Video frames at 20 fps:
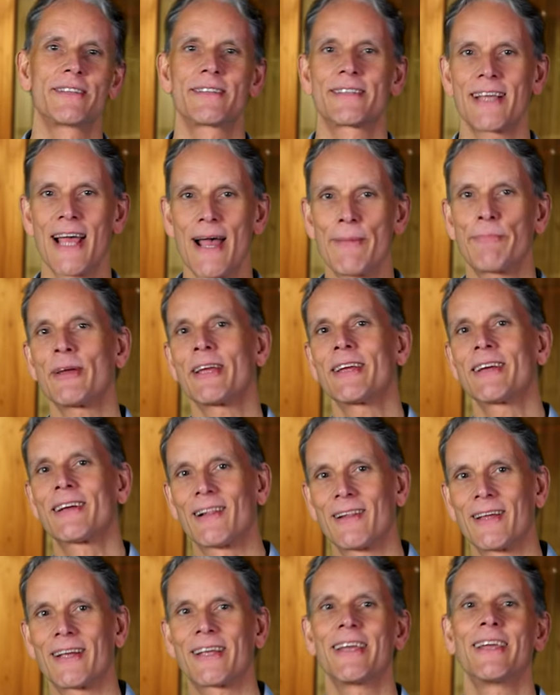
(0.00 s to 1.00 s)
tapping,
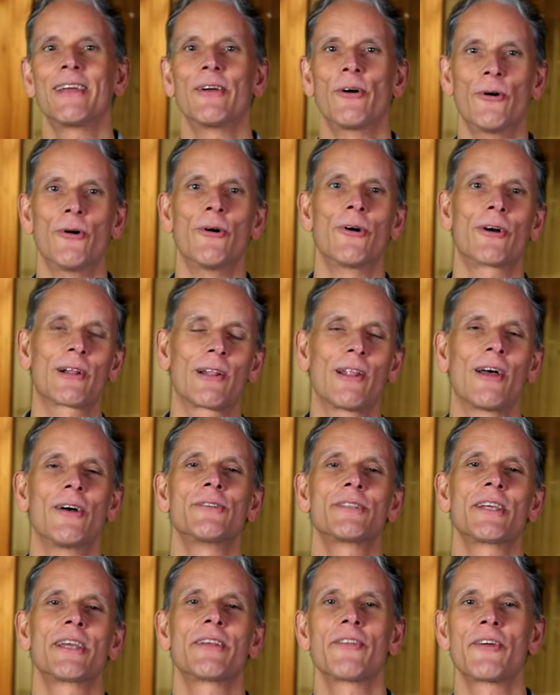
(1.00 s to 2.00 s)
clicking or
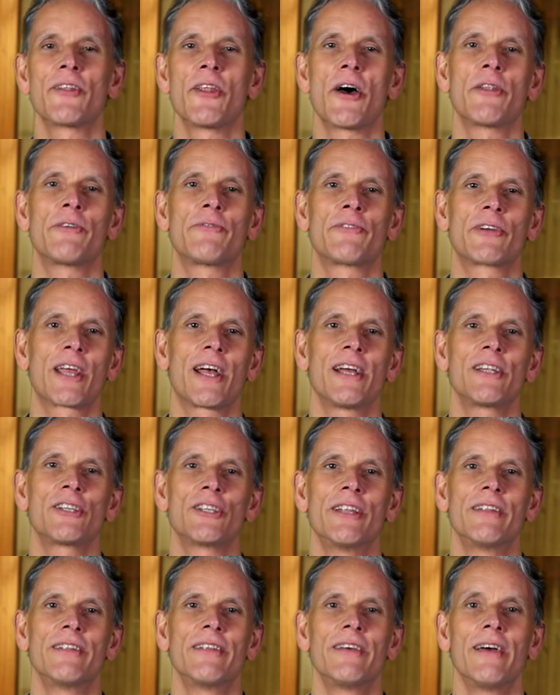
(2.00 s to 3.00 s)
closing the
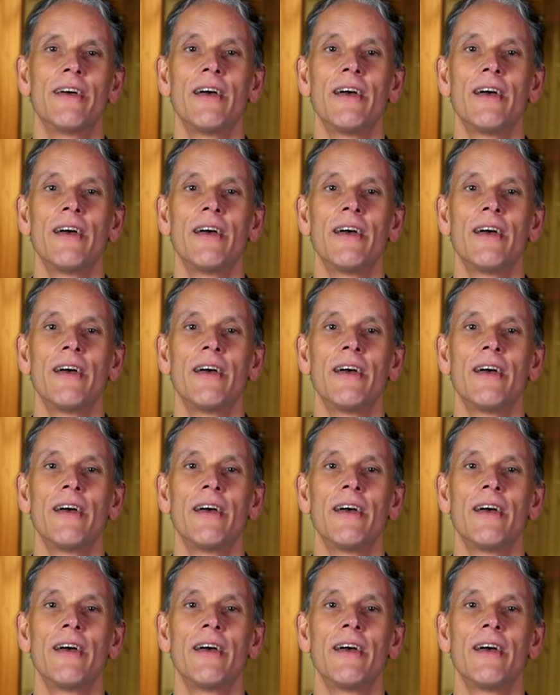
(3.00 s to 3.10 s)
notification.